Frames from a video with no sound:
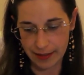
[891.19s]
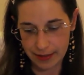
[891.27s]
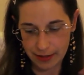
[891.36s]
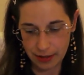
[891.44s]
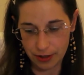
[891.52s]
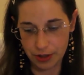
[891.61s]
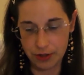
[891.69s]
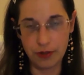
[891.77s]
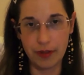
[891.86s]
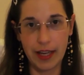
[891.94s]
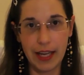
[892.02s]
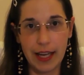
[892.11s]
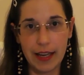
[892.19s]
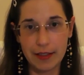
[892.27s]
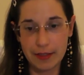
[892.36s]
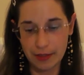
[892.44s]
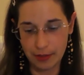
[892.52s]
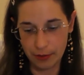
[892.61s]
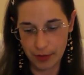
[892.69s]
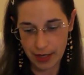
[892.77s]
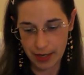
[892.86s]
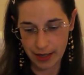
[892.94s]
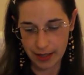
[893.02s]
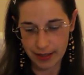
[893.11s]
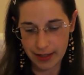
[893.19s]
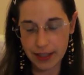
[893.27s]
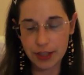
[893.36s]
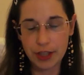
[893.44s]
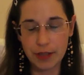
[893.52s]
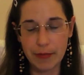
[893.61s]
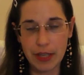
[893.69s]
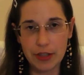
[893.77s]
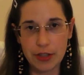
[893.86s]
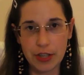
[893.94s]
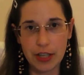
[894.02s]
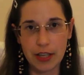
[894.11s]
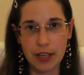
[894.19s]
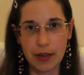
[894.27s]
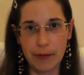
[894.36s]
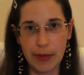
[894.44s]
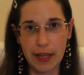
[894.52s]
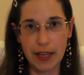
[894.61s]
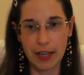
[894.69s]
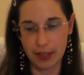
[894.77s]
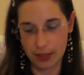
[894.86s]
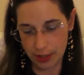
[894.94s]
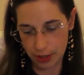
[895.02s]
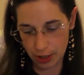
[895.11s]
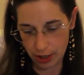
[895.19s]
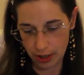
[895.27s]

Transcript: I just do it here. So yeah, I think she mentioned it in the beginning that she's